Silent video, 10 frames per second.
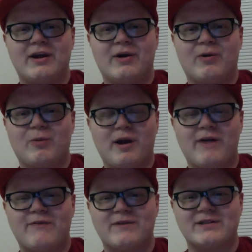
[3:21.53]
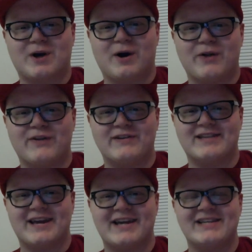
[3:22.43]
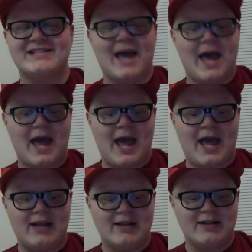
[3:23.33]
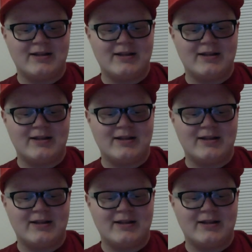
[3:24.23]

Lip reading: or whatever it's called these days, and